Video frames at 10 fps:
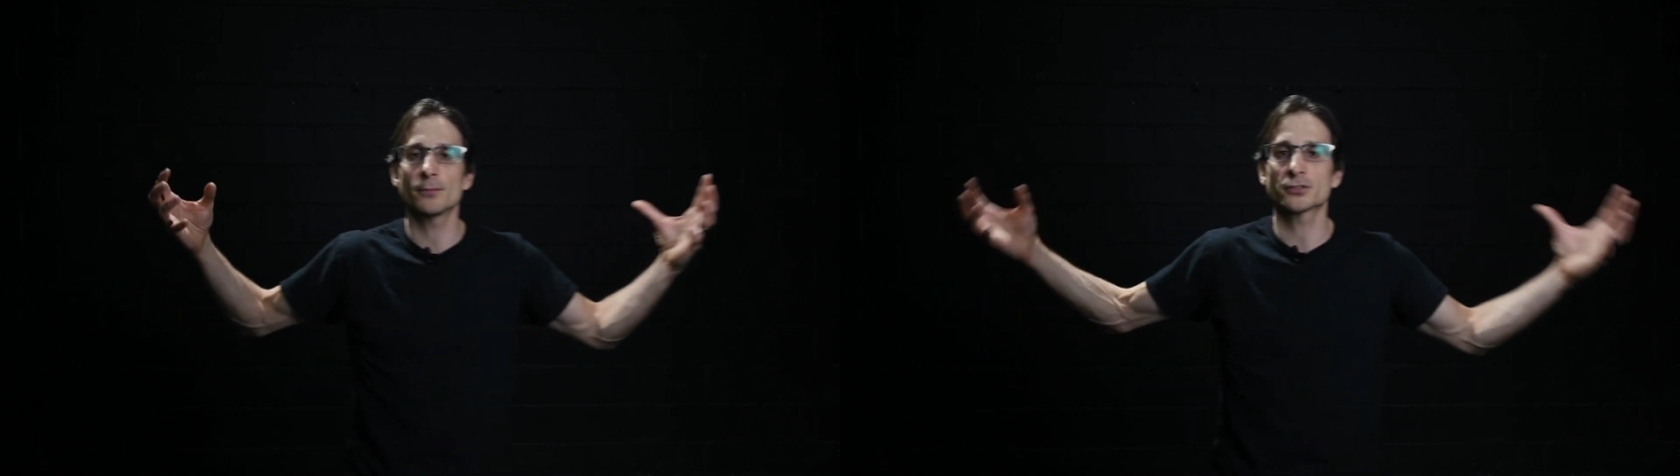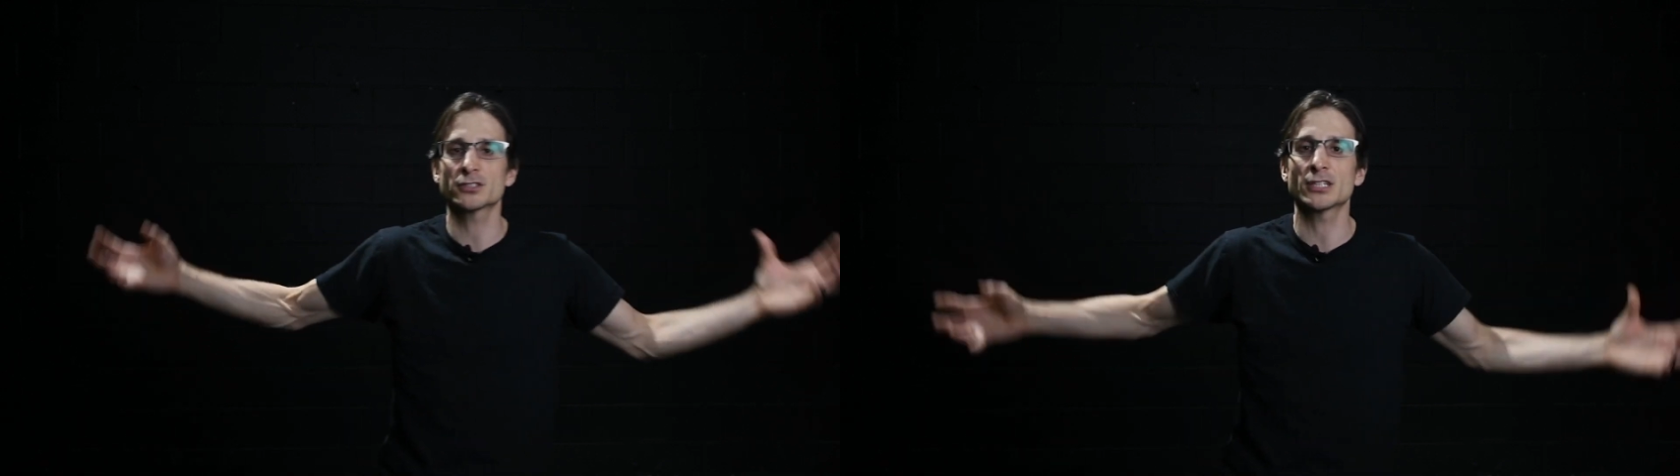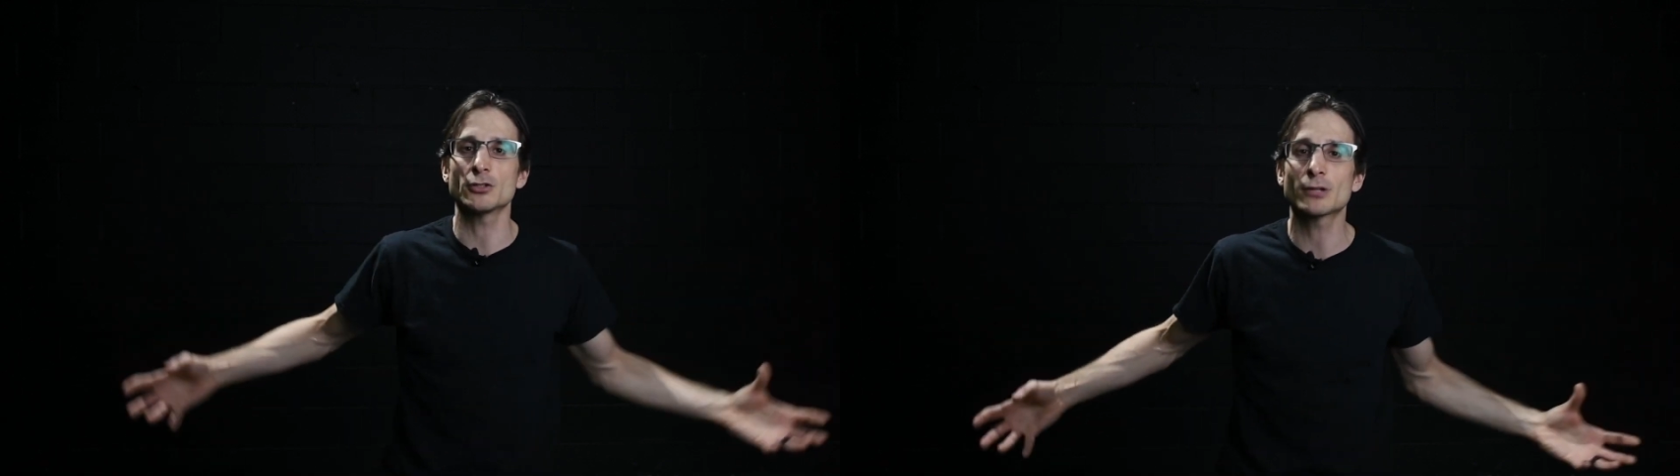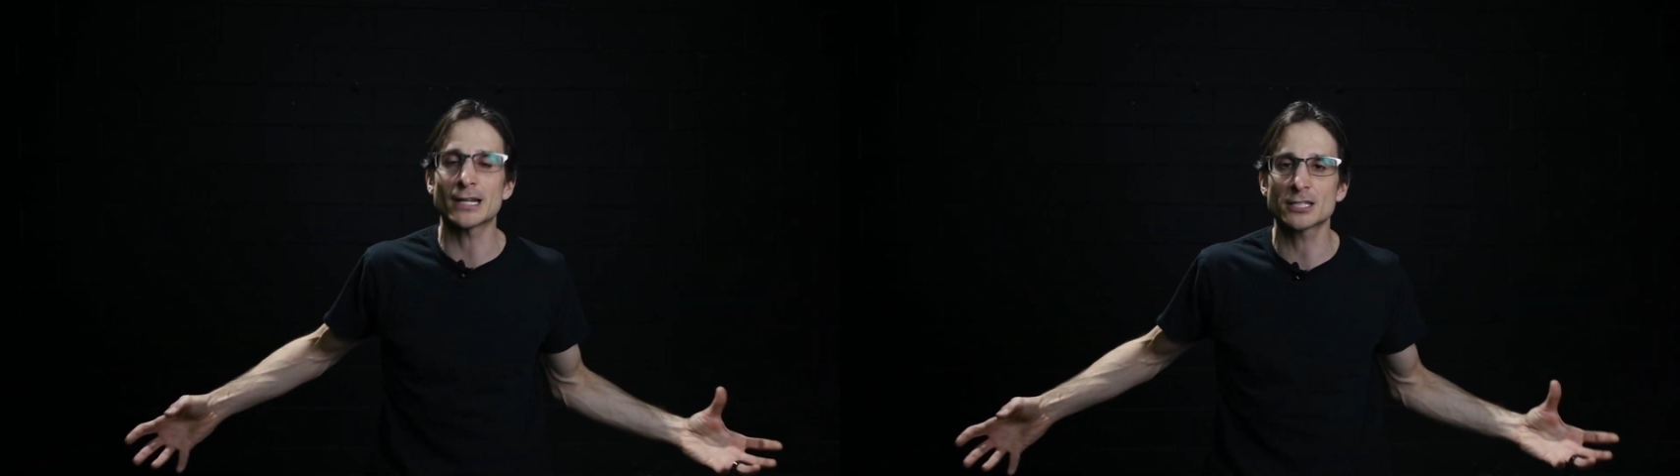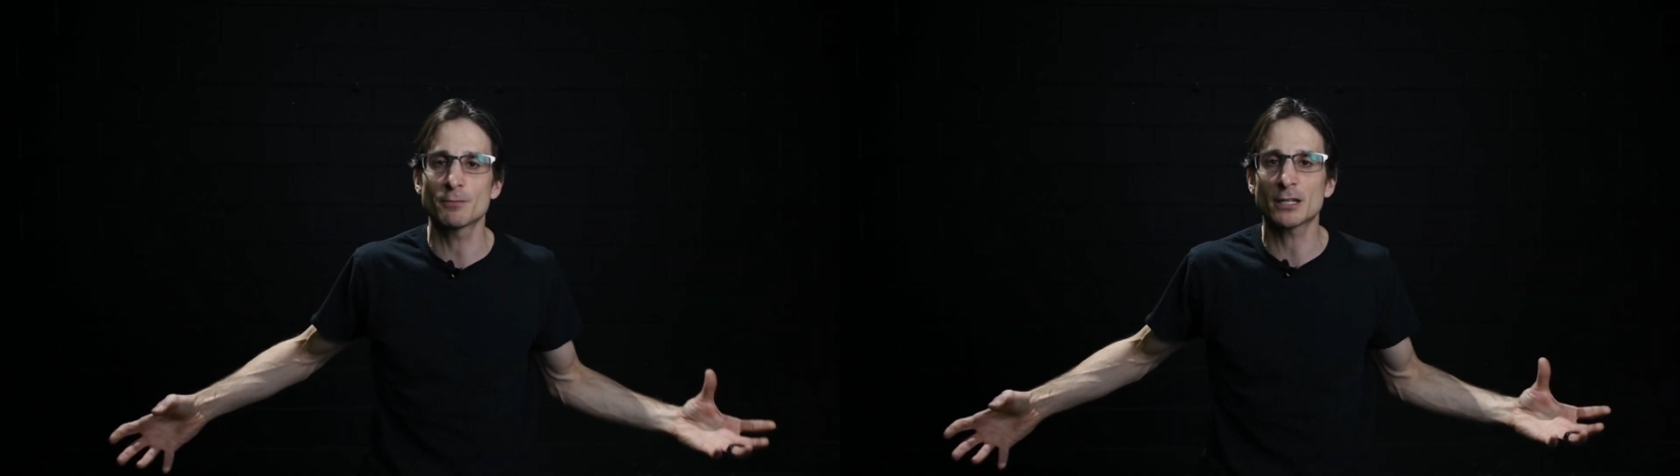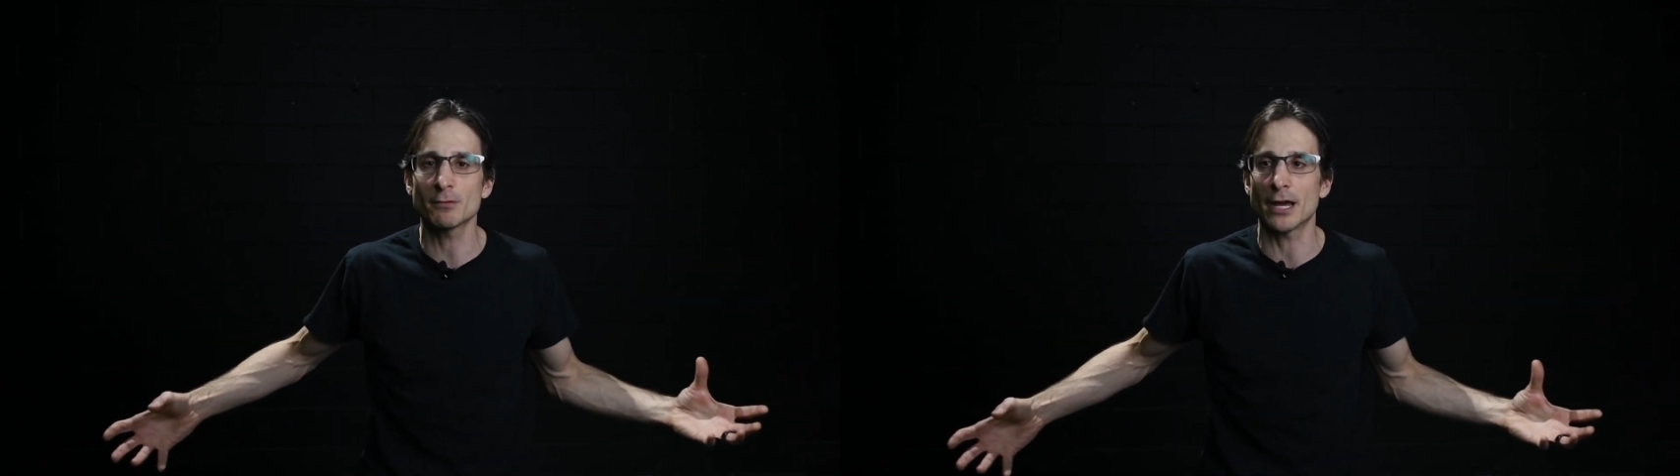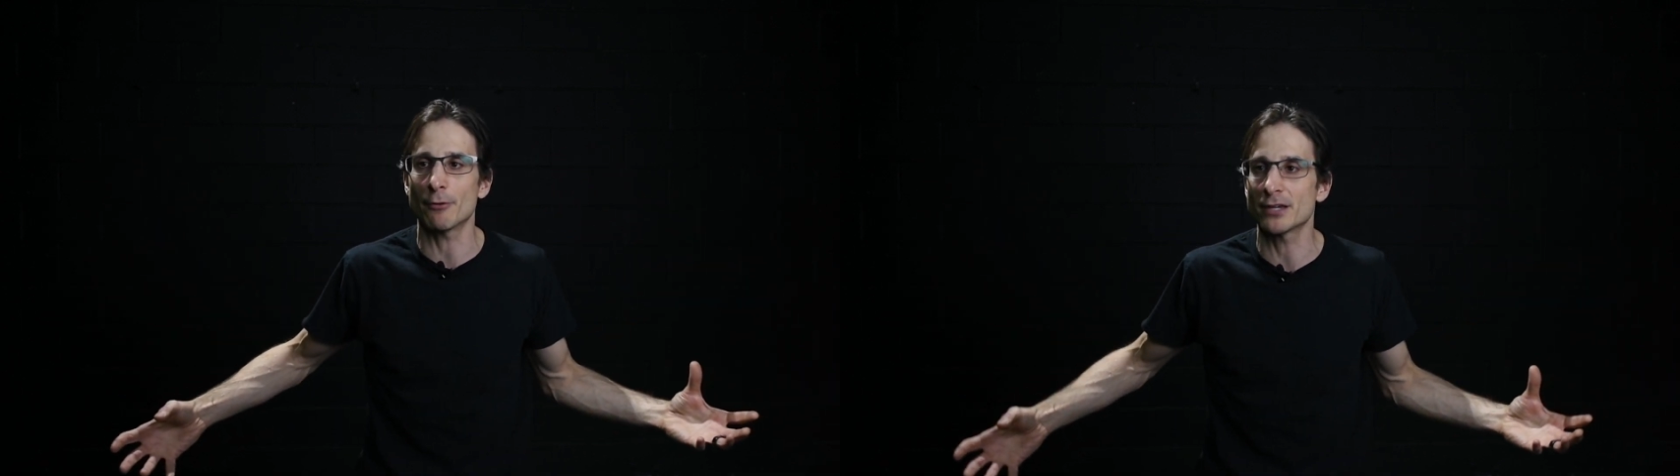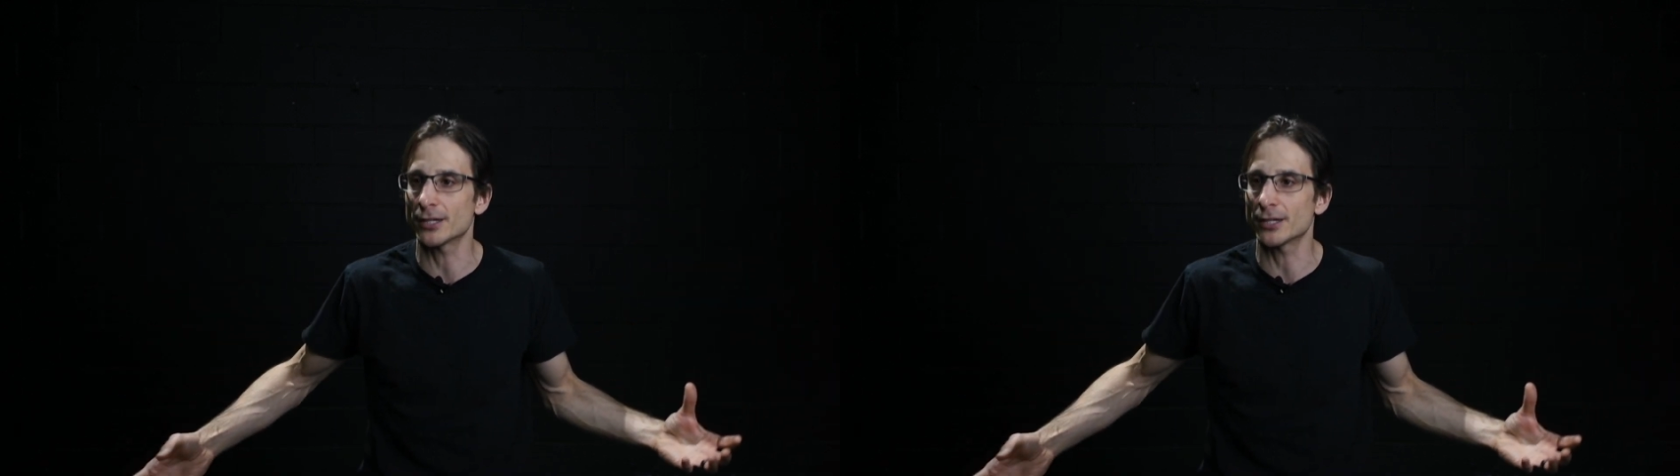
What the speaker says: bills to say, you can't speak to me that way,